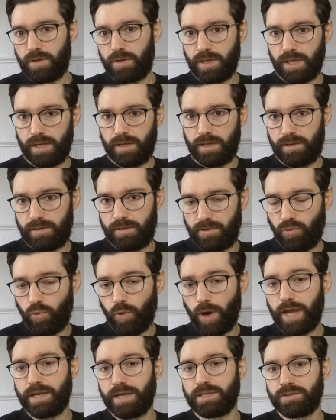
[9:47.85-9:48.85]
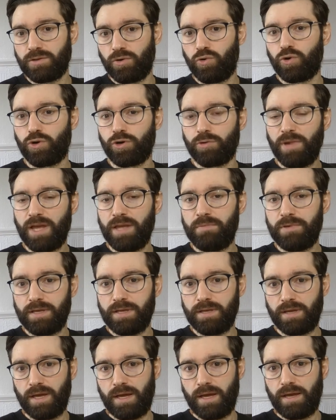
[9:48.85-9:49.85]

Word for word: uh, ways, or maybe